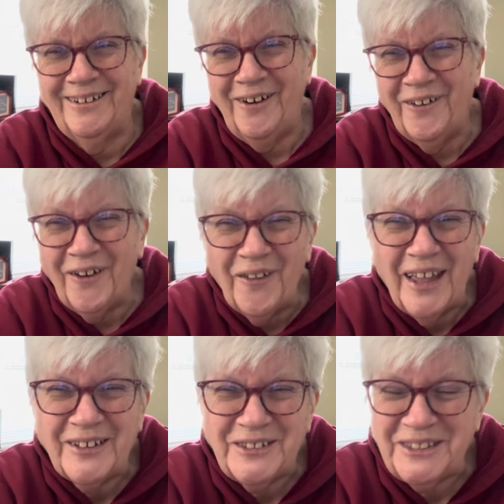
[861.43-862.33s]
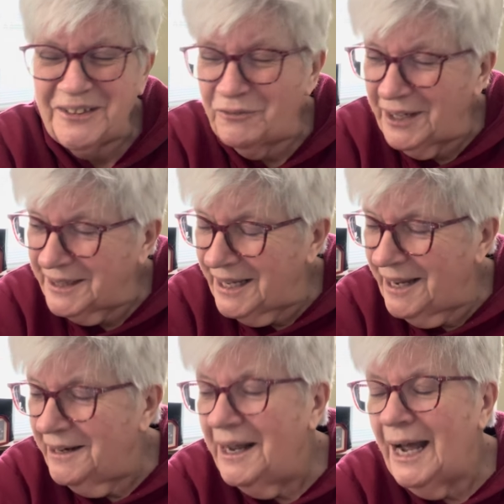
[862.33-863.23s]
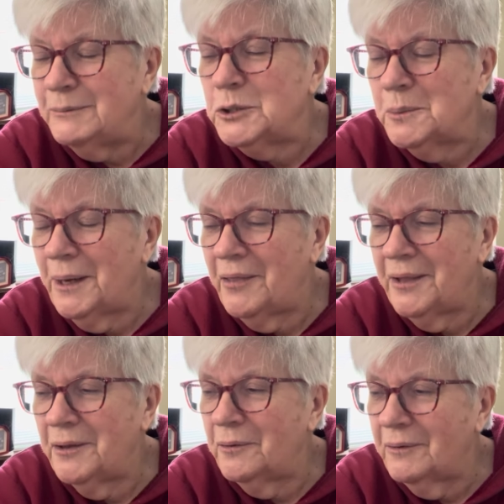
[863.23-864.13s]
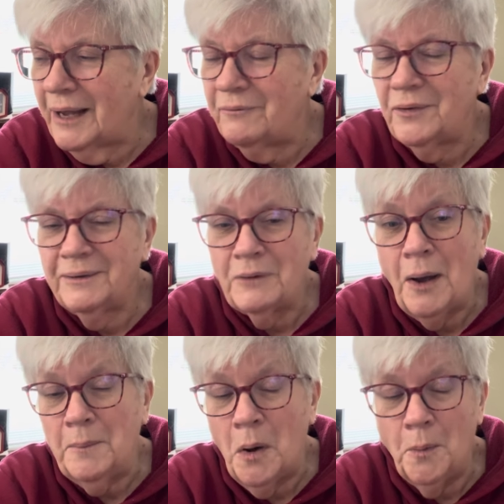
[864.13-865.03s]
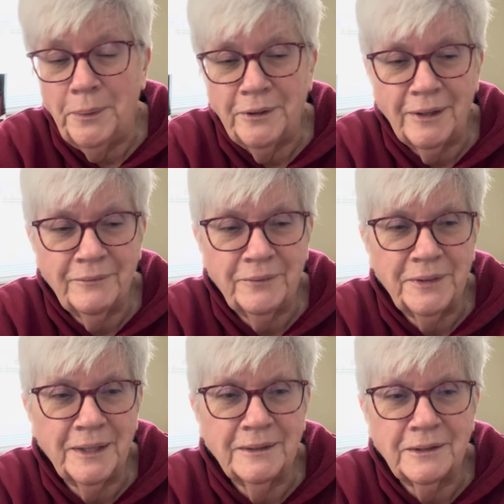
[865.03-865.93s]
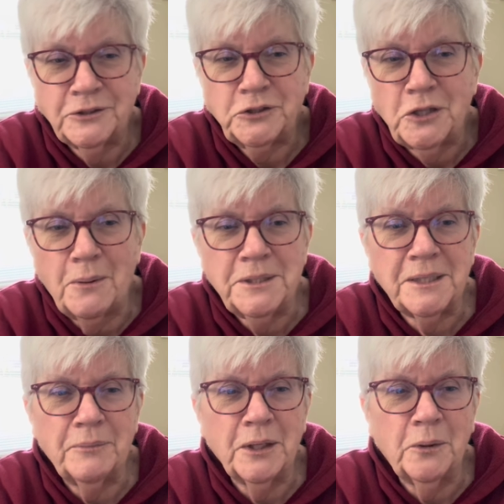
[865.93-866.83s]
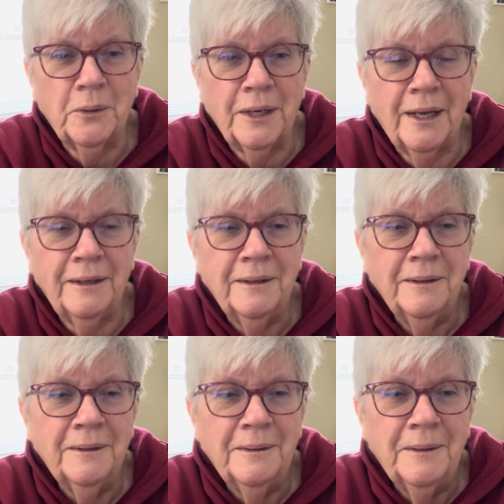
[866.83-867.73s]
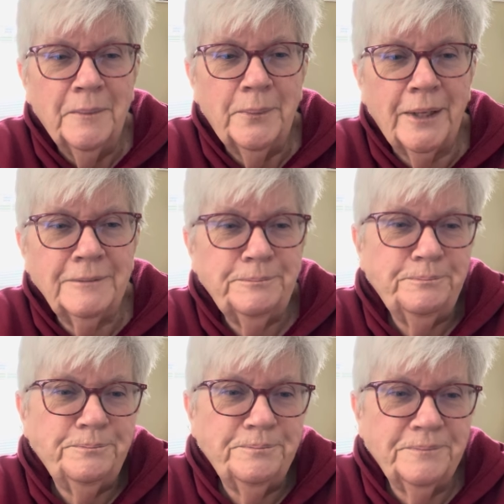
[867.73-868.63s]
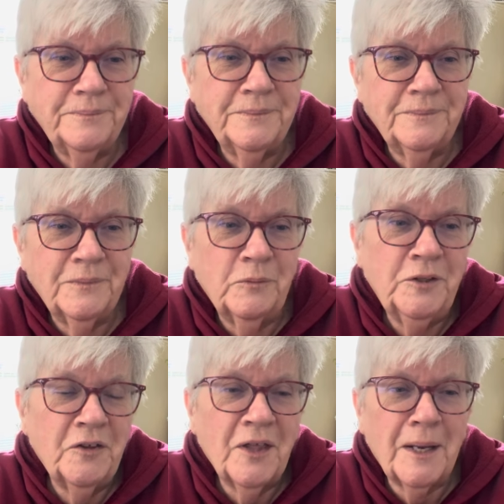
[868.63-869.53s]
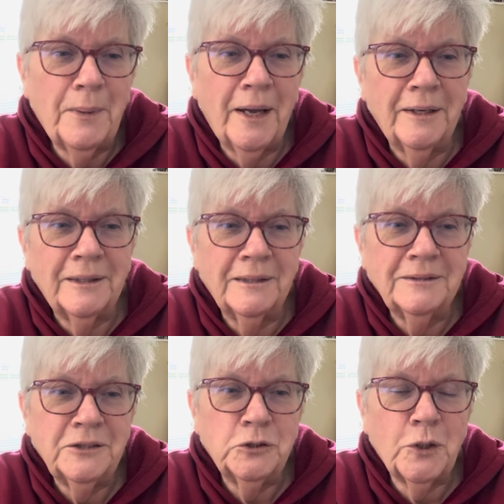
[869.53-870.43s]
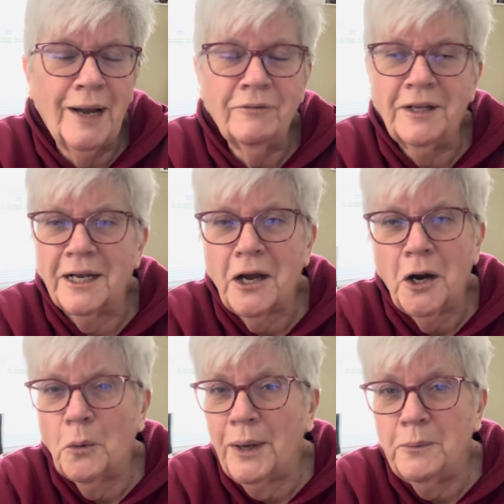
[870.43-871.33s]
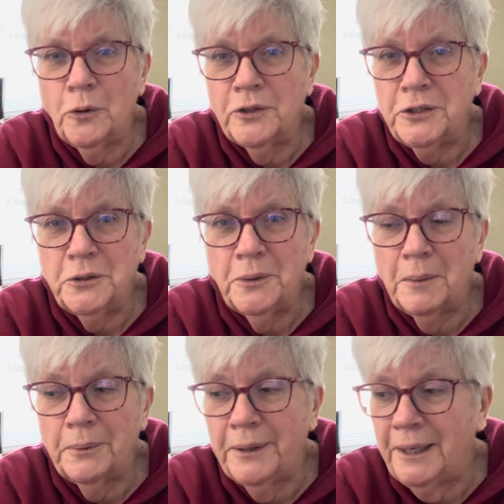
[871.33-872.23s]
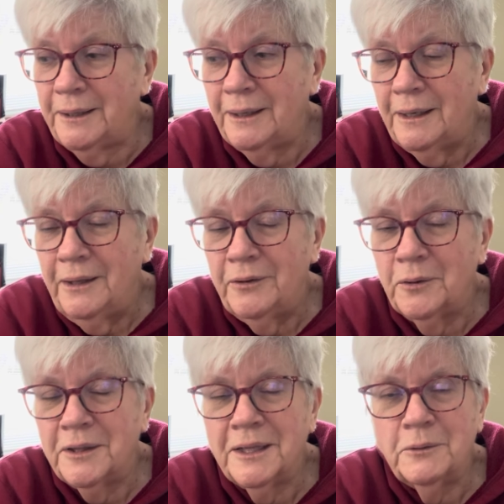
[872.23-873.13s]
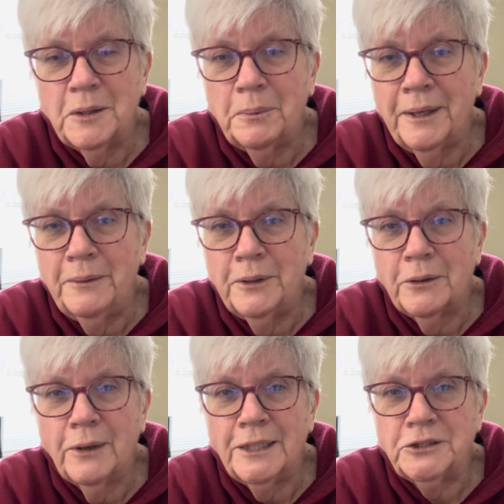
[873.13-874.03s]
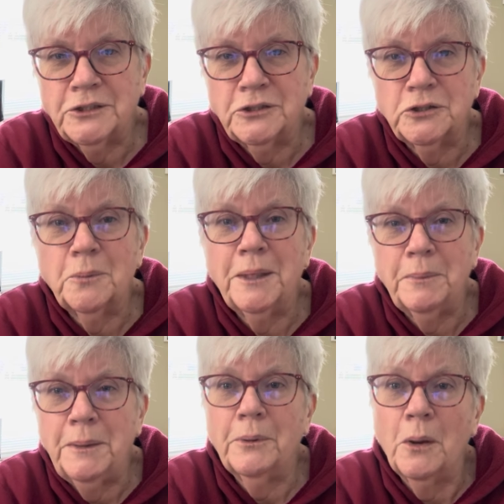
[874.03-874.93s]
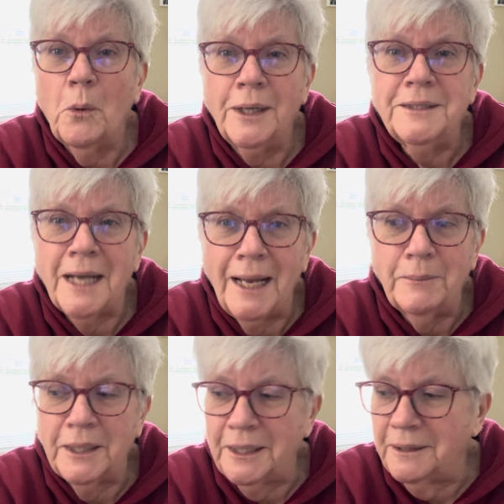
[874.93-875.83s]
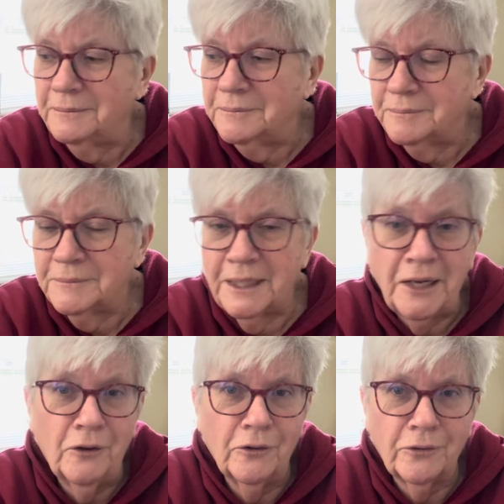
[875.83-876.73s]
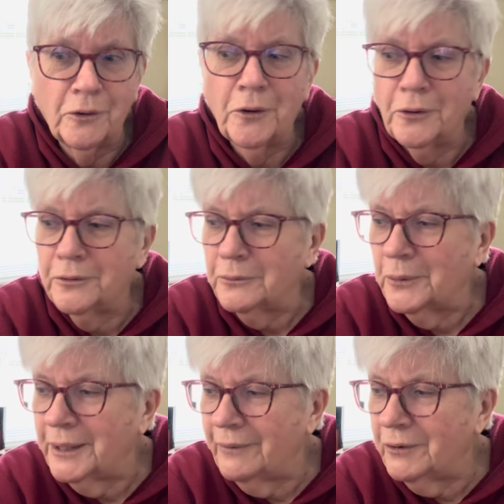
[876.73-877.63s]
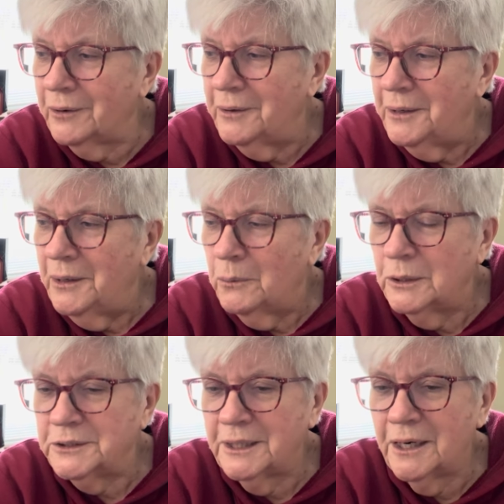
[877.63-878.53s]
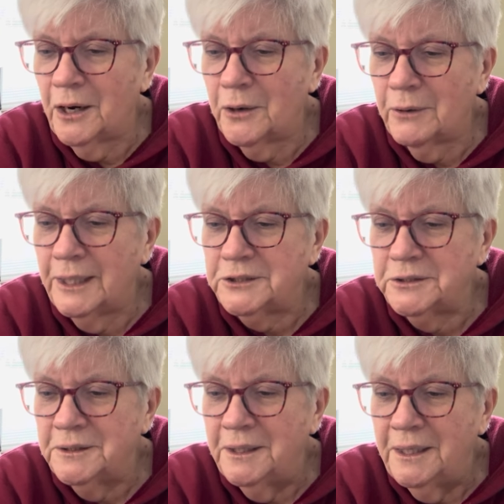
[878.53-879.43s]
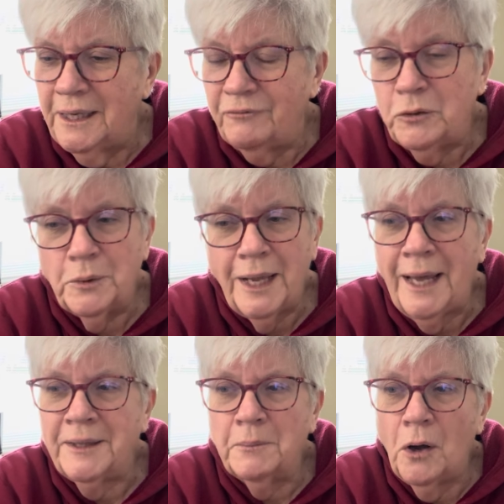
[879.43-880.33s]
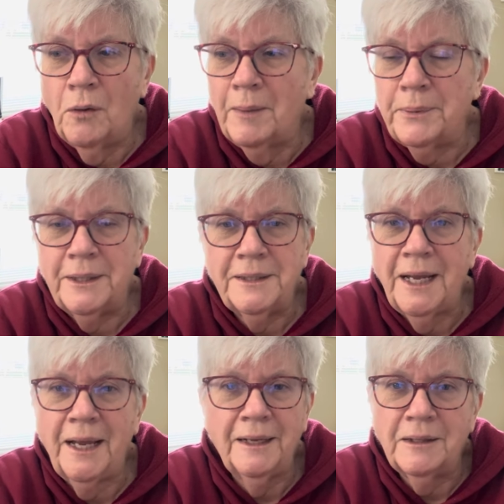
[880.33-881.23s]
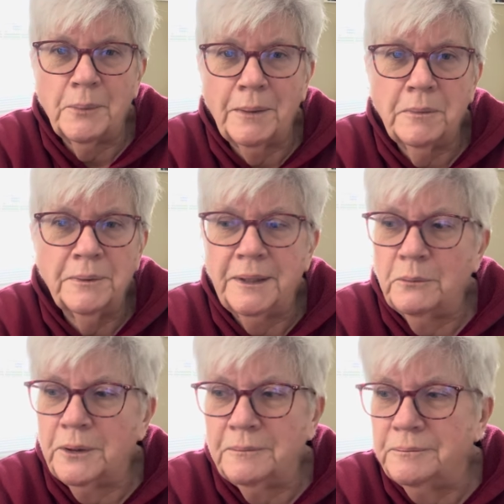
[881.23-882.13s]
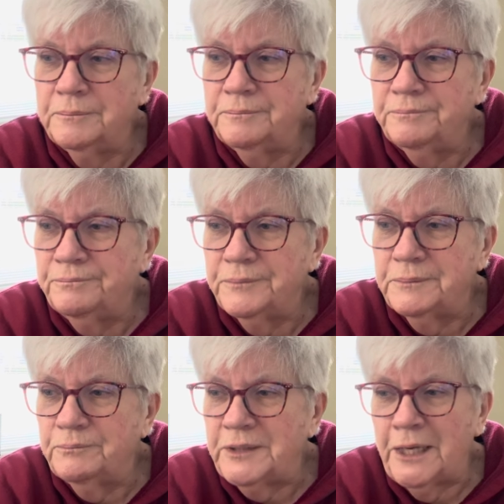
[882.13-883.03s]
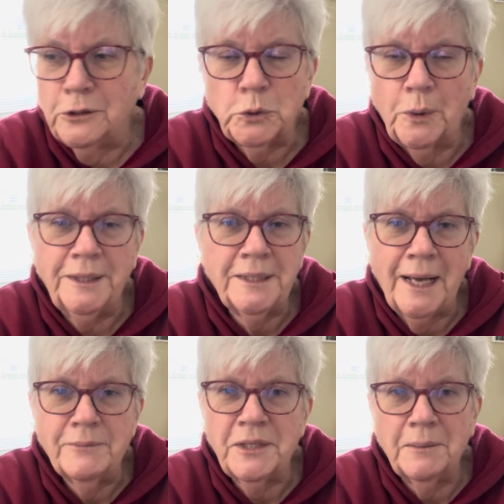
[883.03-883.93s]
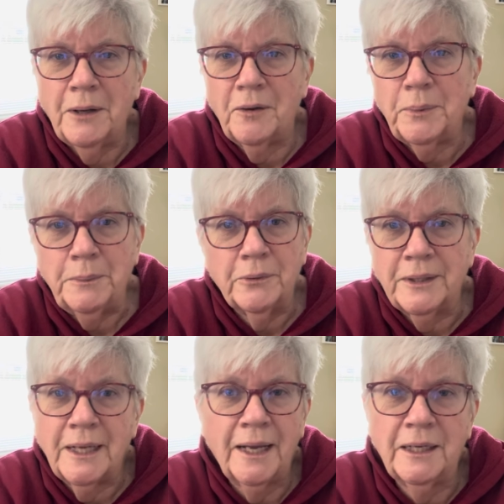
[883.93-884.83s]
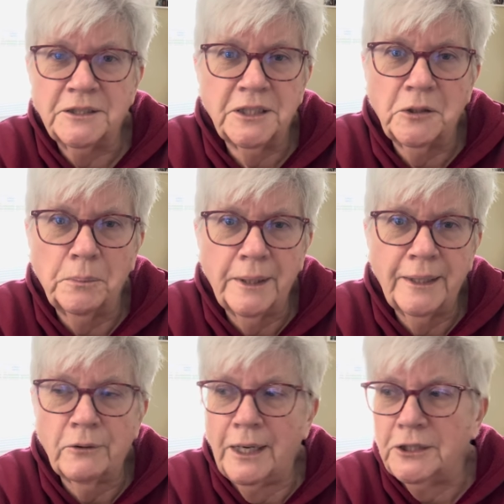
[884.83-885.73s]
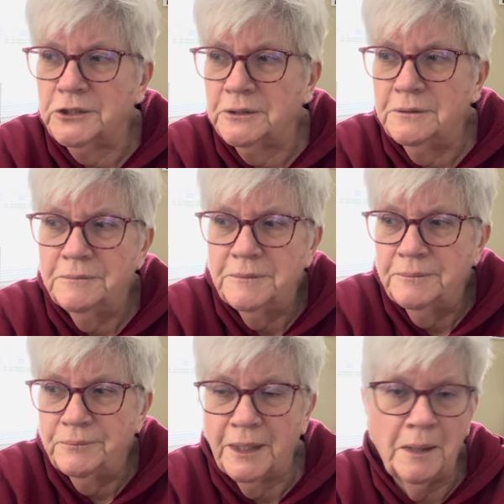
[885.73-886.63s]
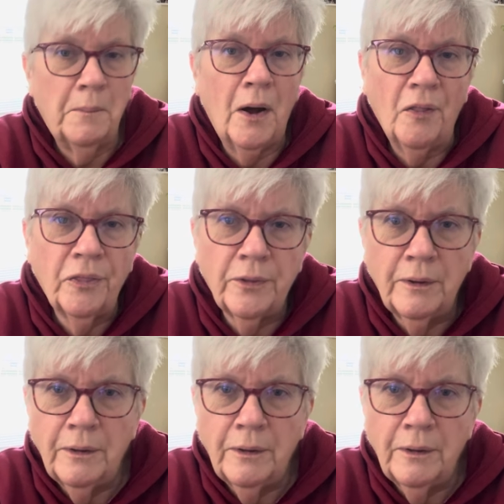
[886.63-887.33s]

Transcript: all that good stuff like that. I'm sure by then they'll have, I'm hoping they'll have everything because there's always something going on. But when you think about it, you travel in a car way more than you do in a plane. The only thing with the plane when it crashes, there's so many people at one time getting killed or hurt or whatever. Whereas in a car crash, if you were to add them all up in a day, they probably would 10 or 20 times the amount of people that die in a single plane crash in a month